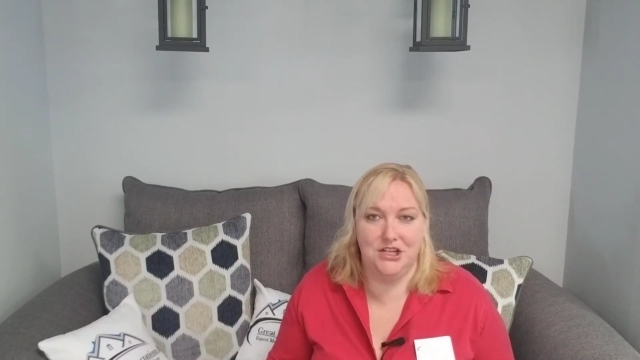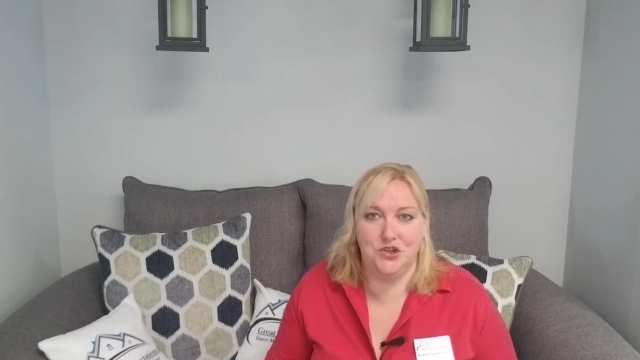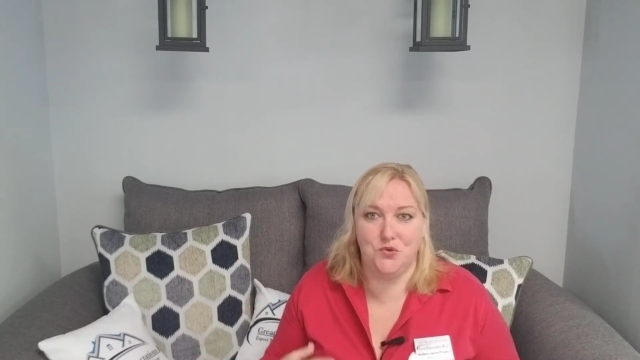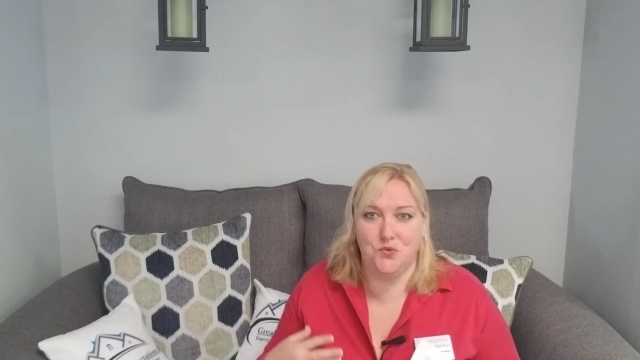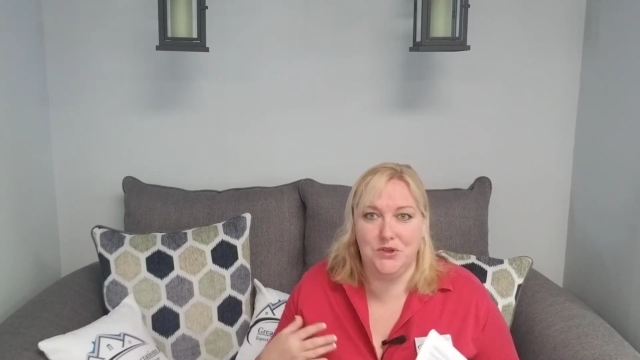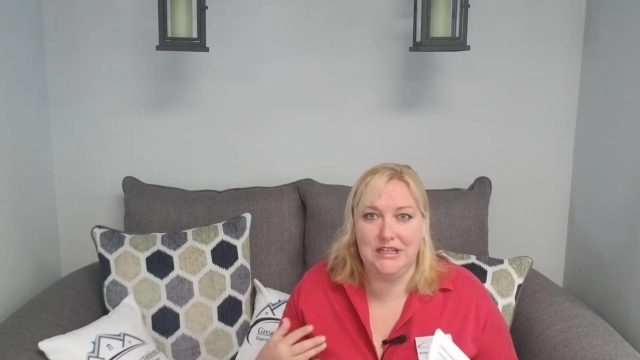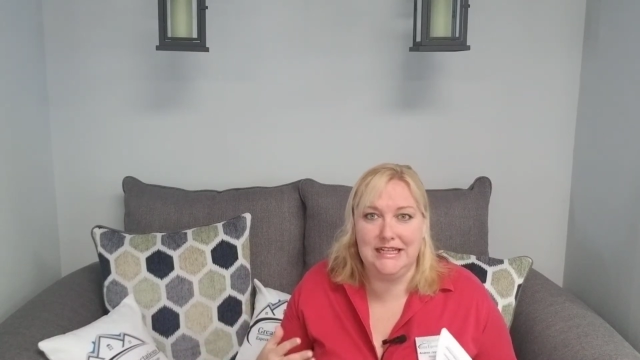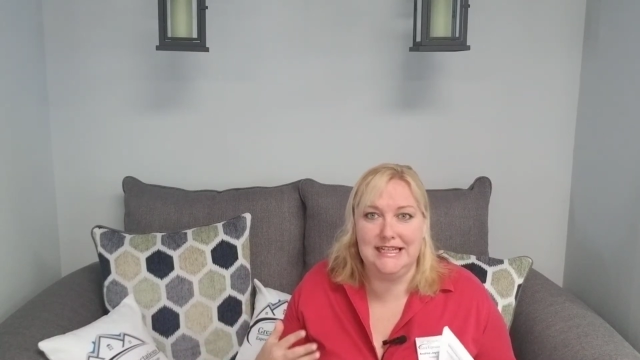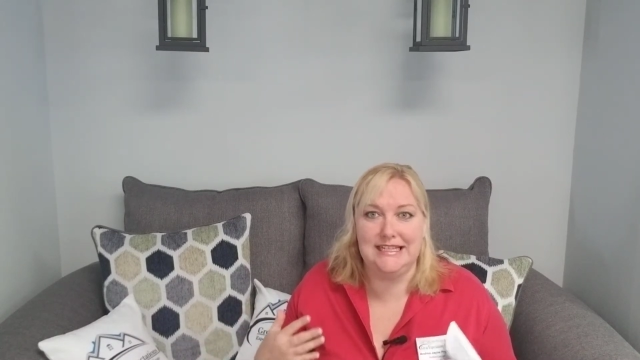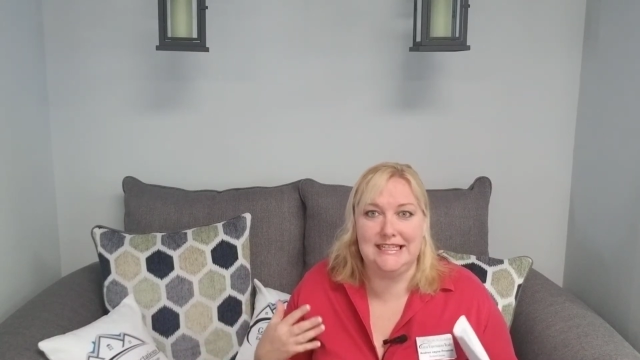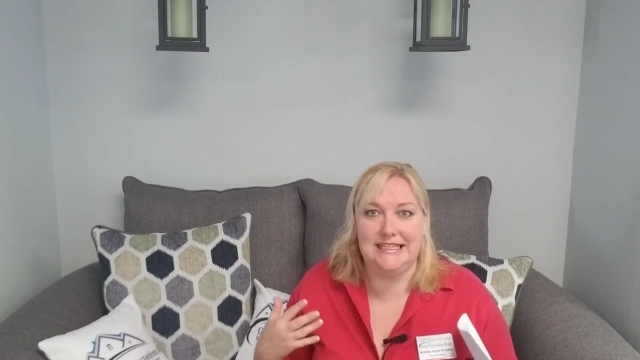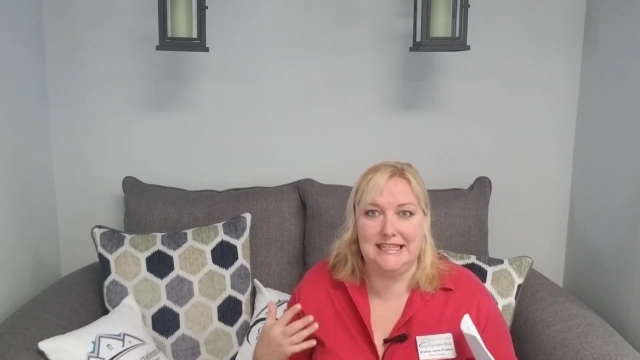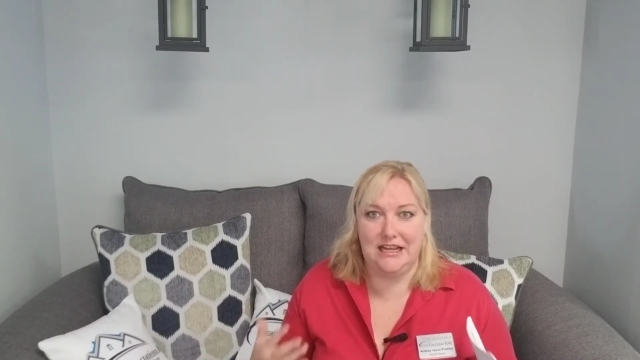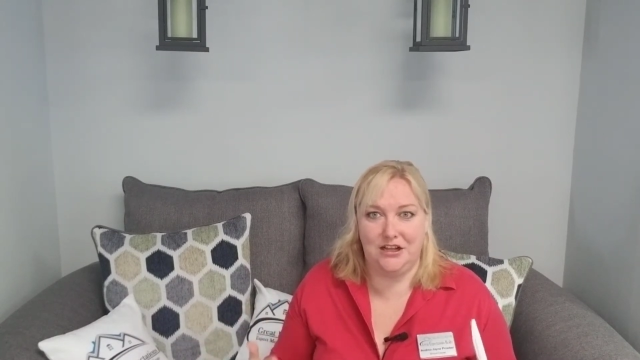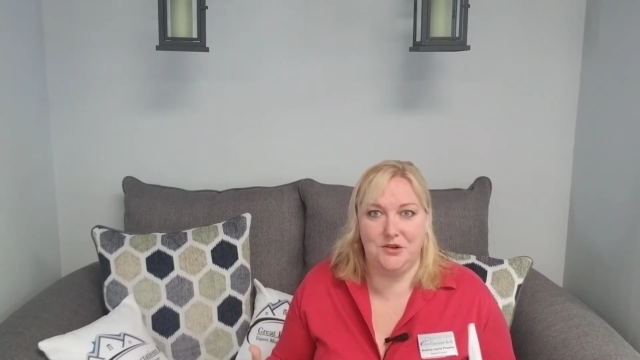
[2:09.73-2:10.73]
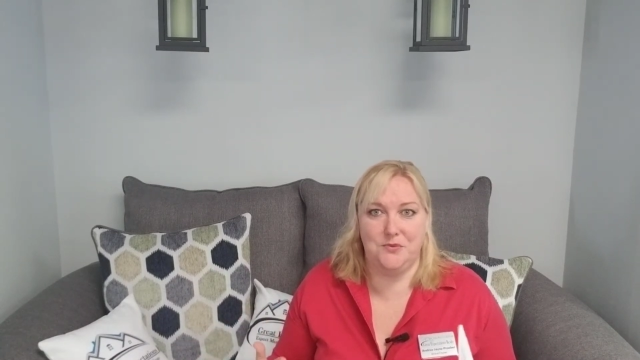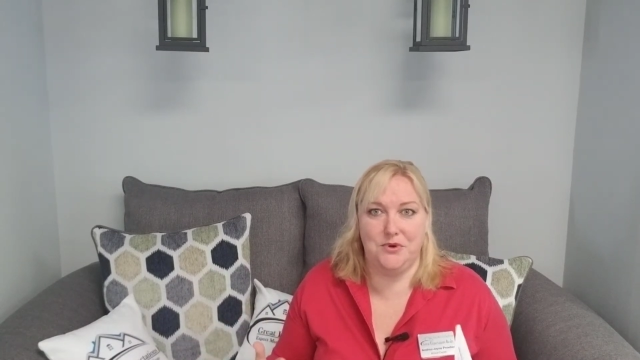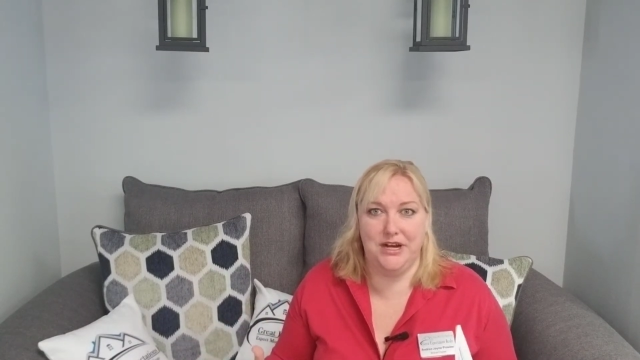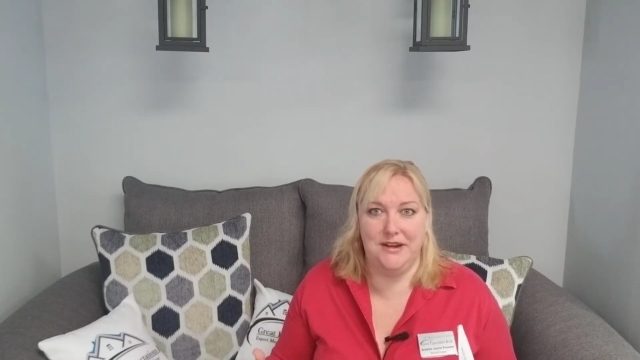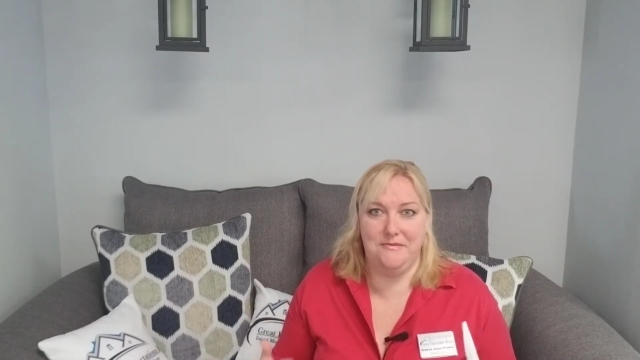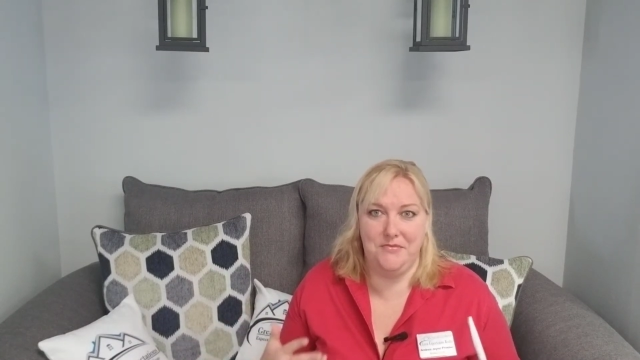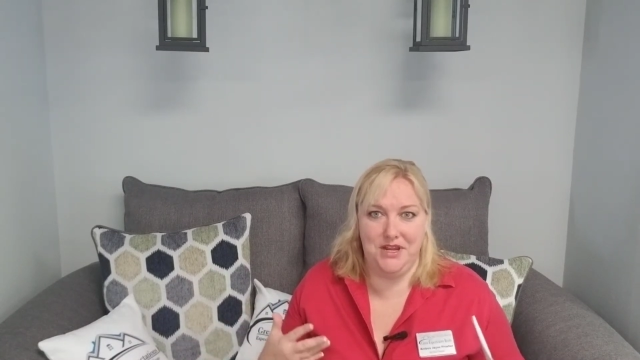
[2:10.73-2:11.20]
to really
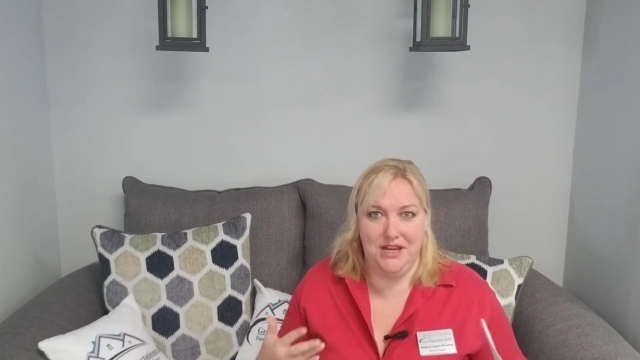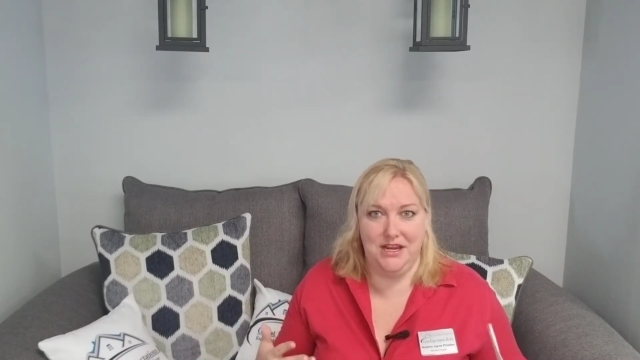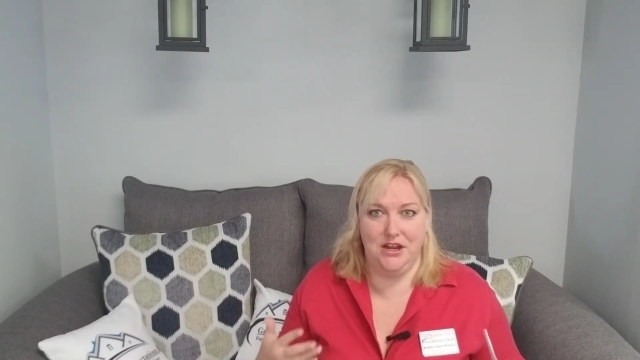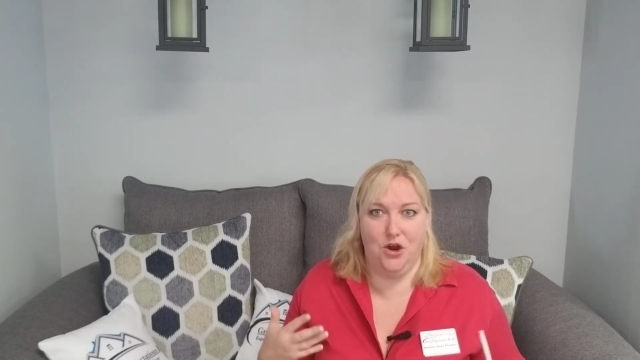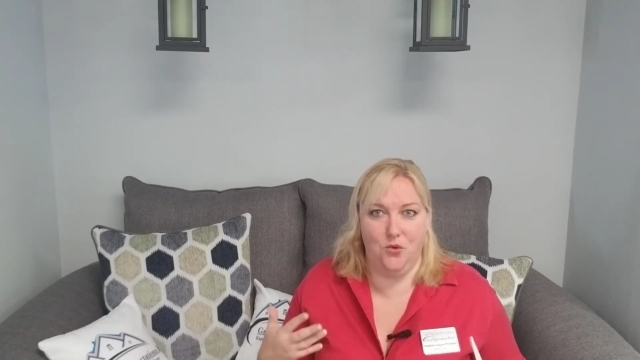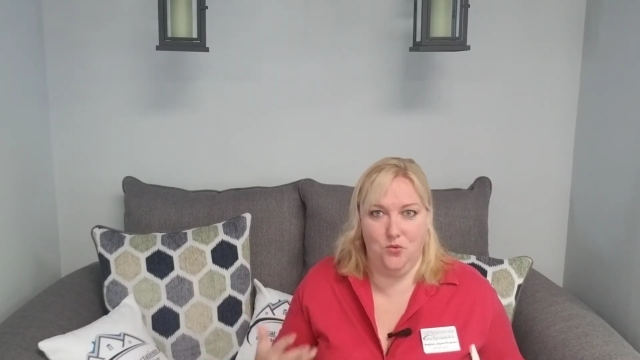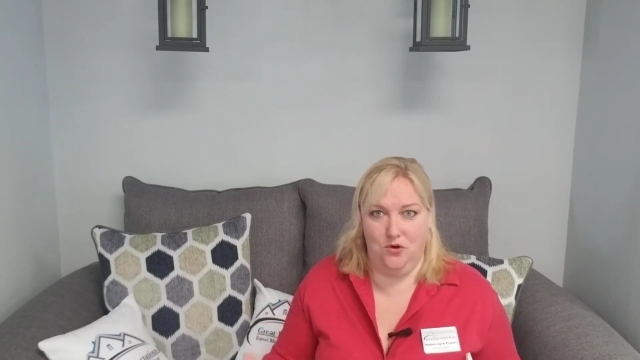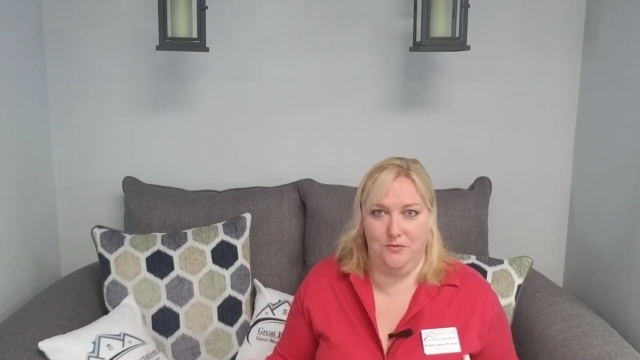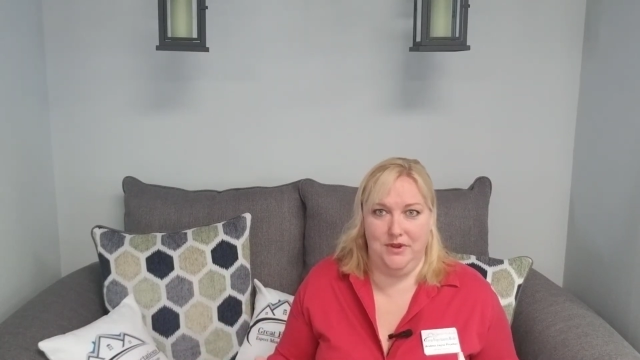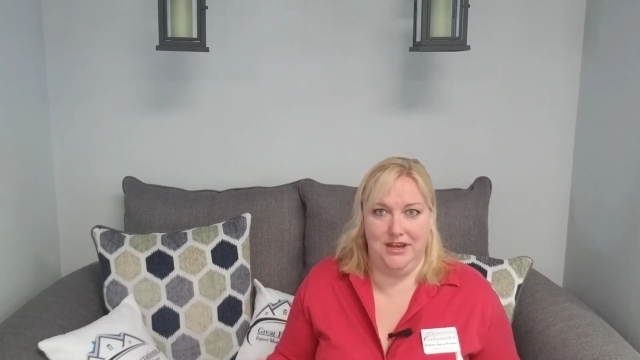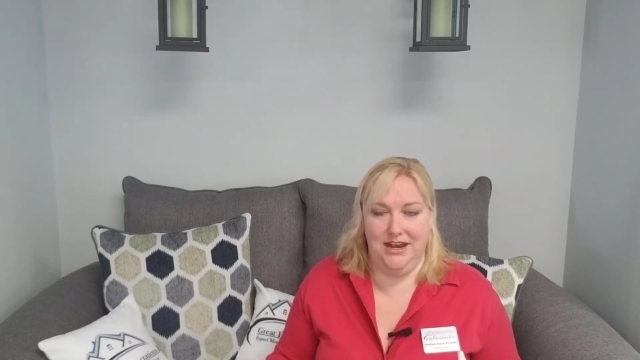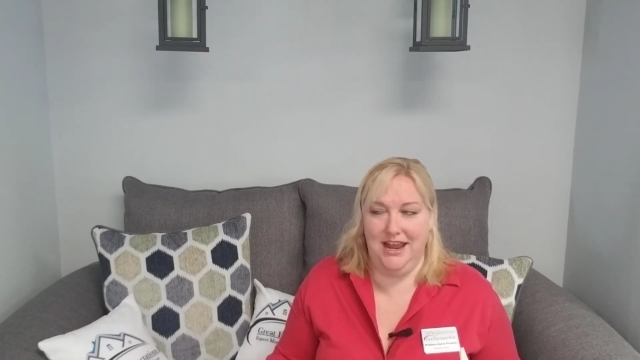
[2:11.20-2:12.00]
celebrate being a woman.